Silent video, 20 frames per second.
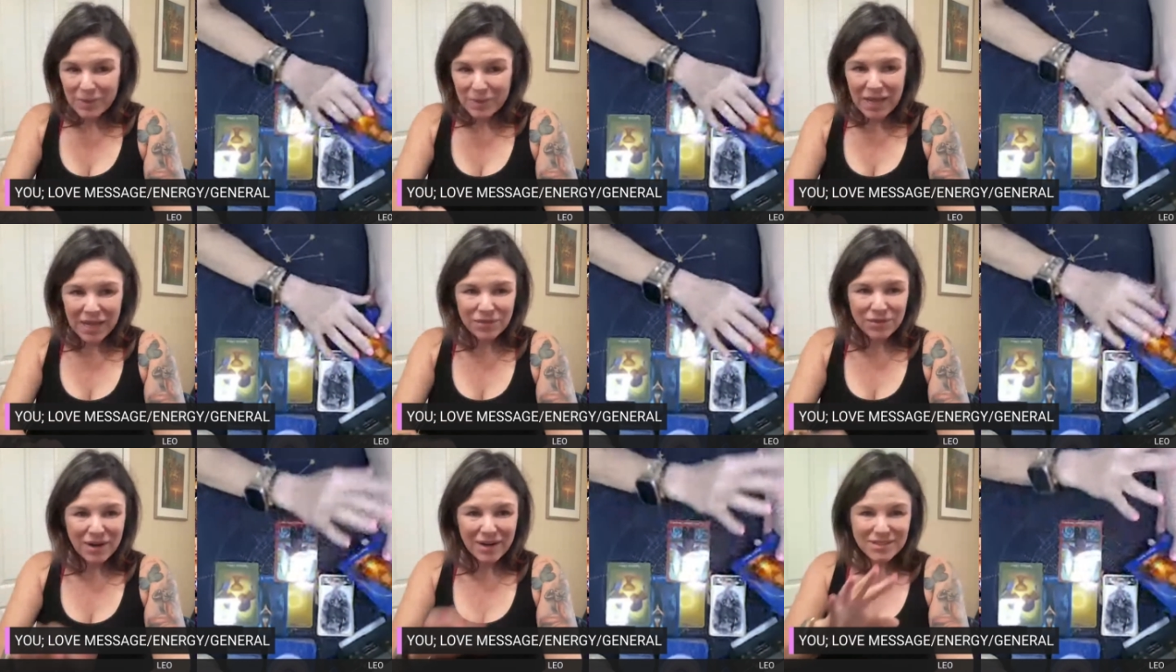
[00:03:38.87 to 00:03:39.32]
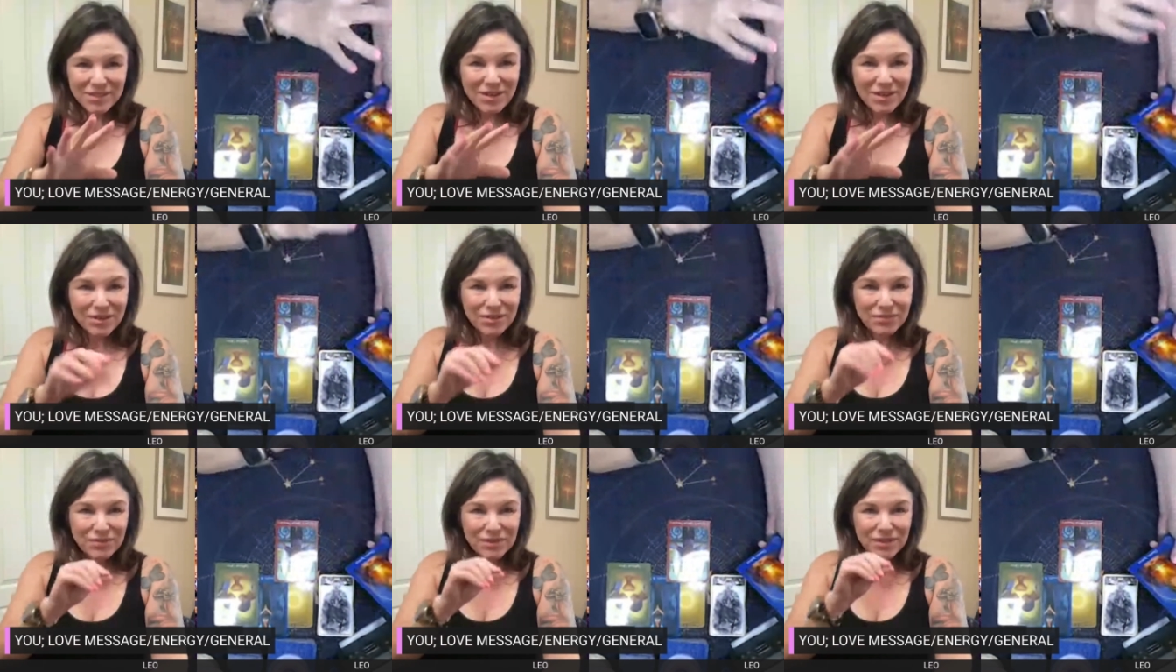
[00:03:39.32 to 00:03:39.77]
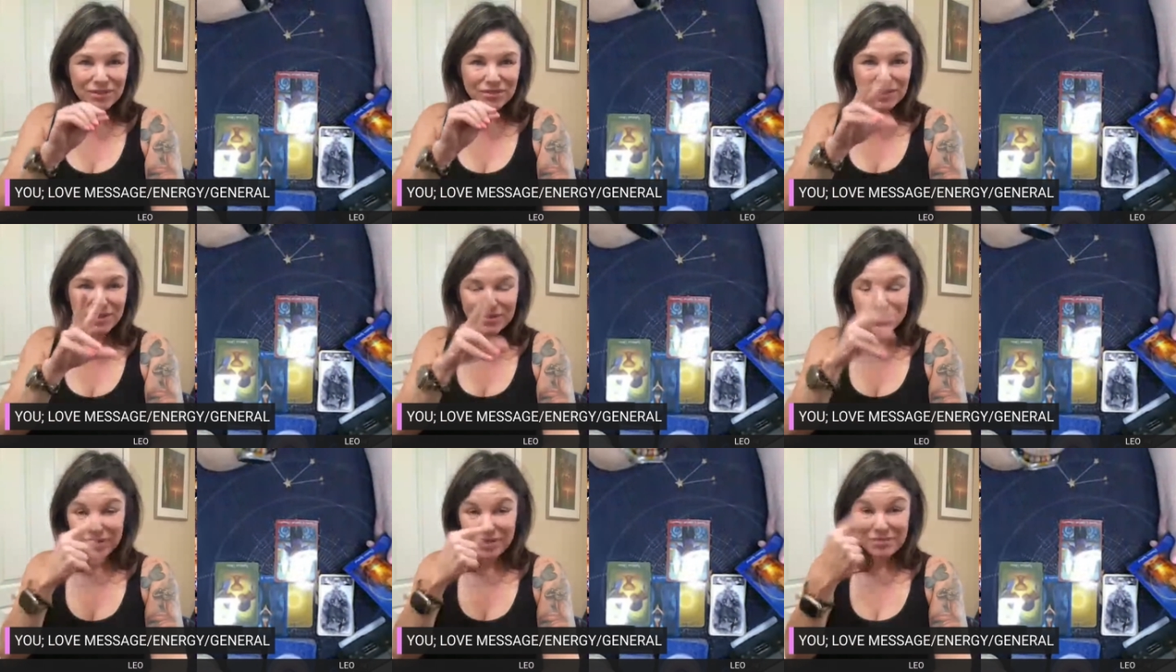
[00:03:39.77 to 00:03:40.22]
I thought I saw
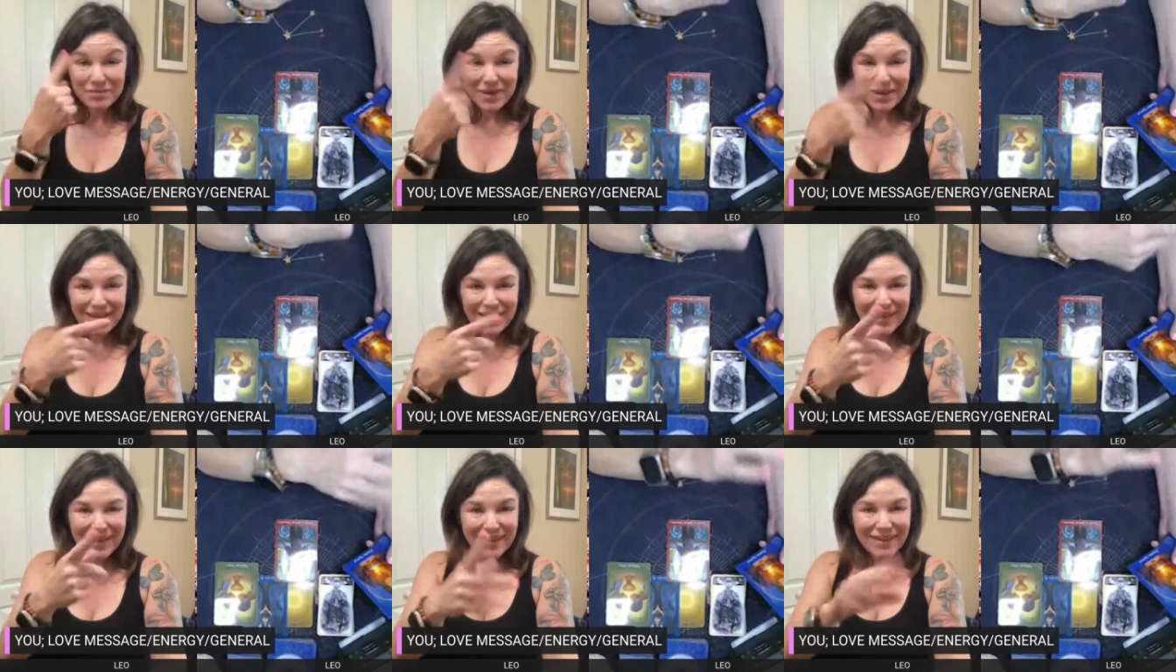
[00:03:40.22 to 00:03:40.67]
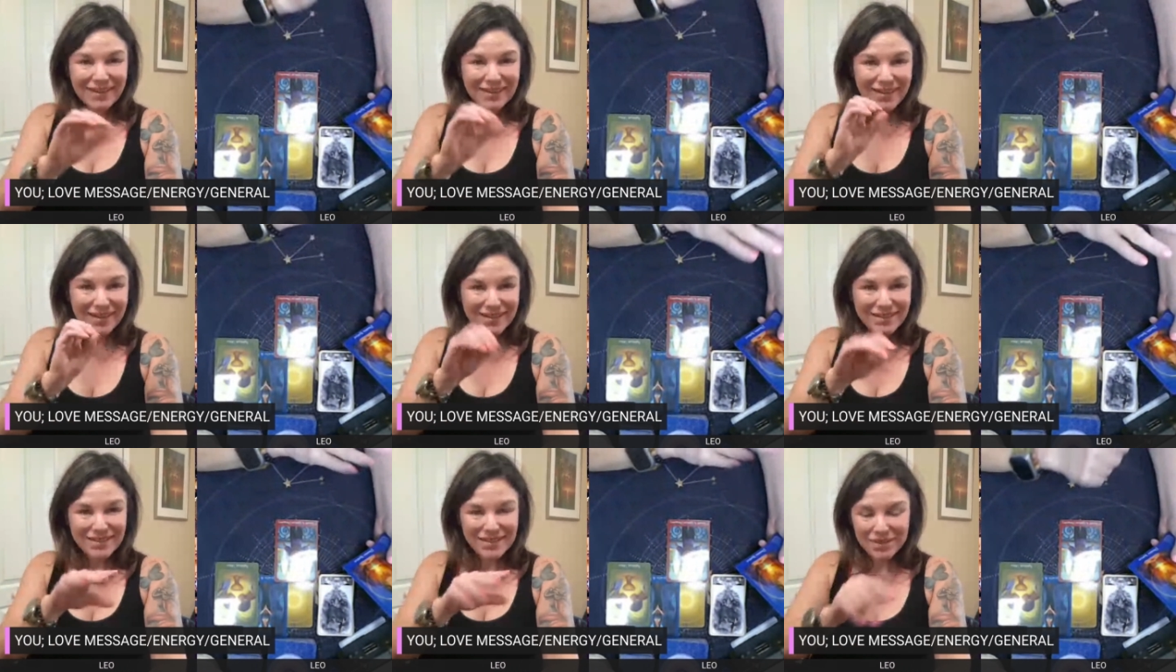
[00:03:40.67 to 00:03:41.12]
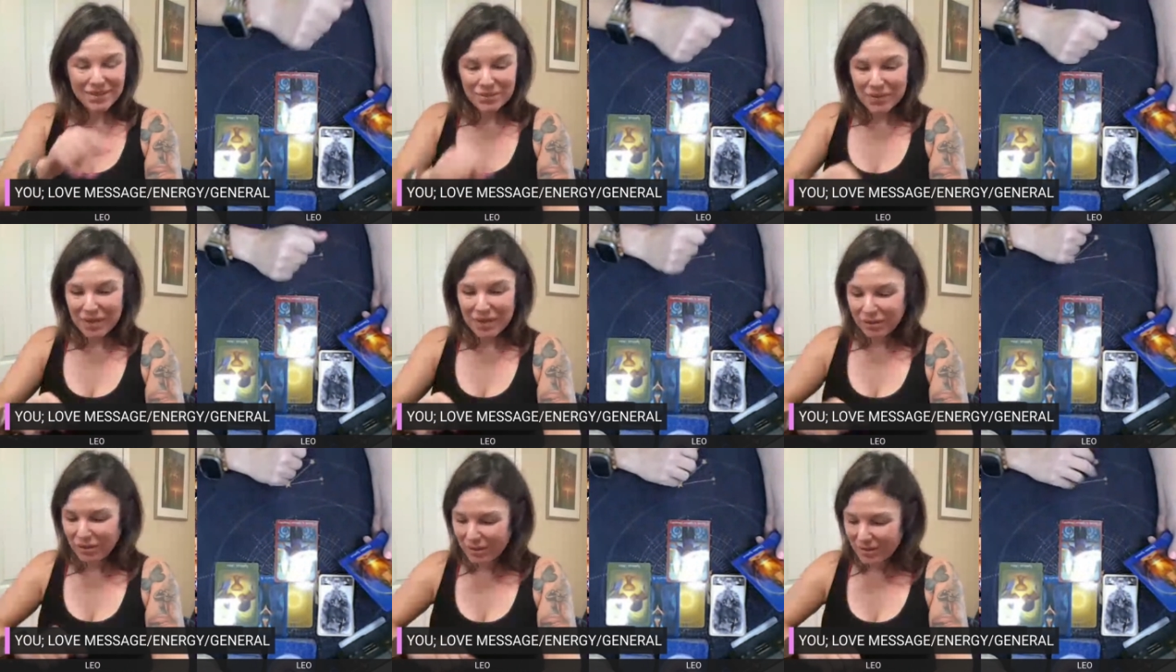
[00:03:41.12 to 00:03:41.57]
333 in my head, I guess. And when
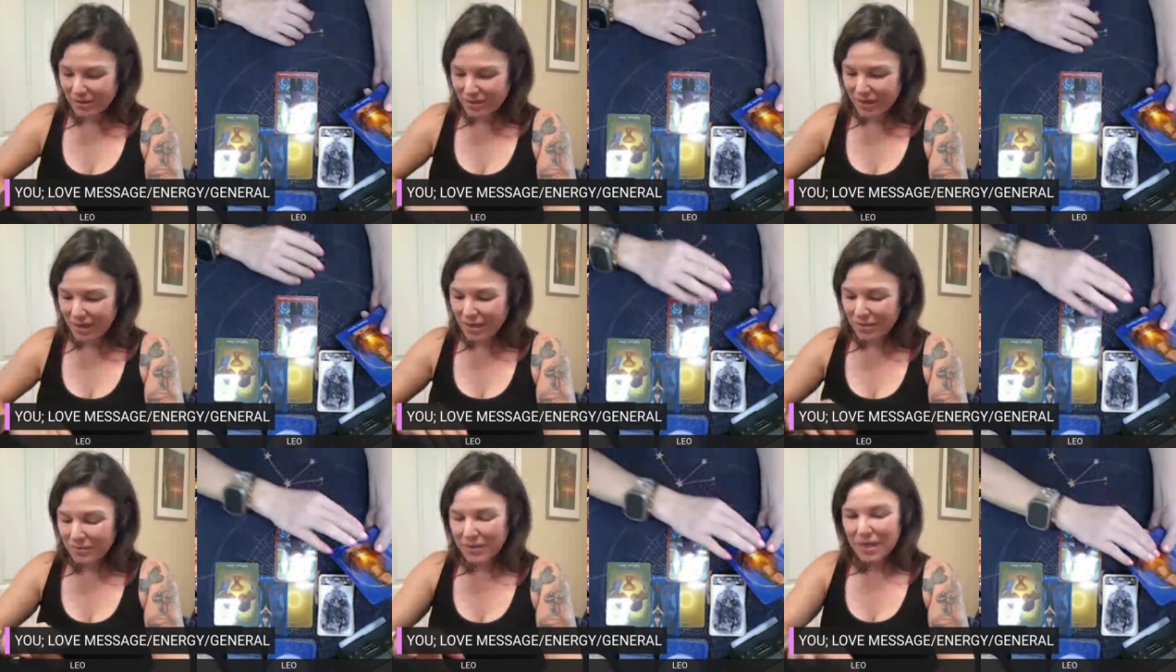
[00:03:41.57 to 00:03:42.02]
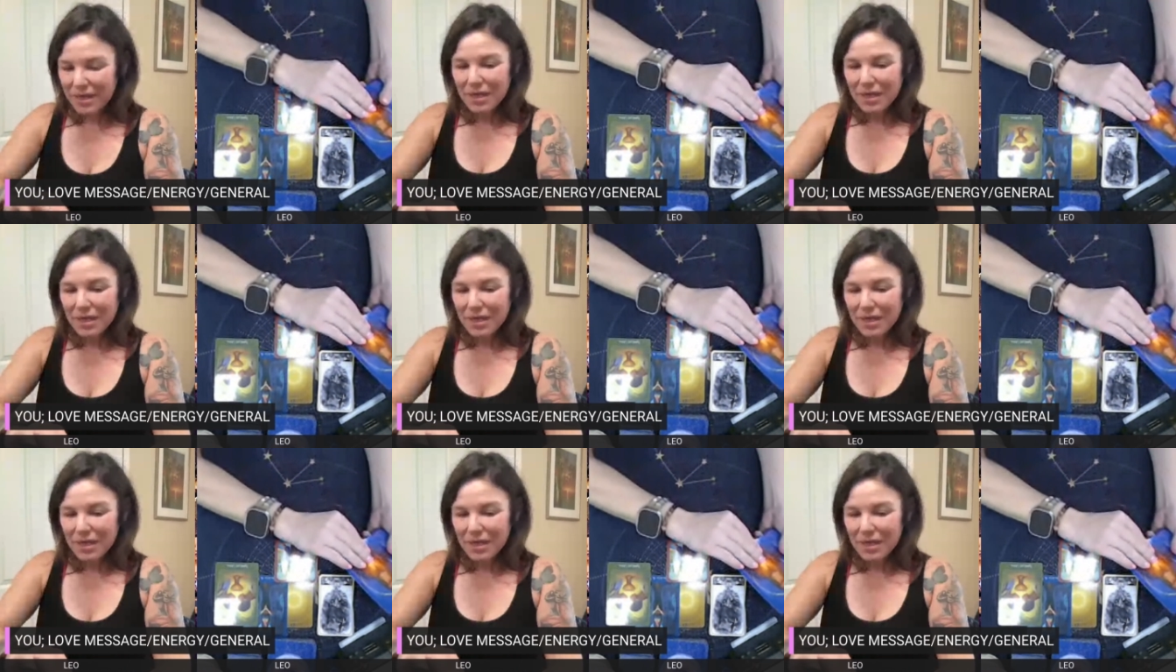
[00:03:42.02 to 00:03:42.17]
I looked up,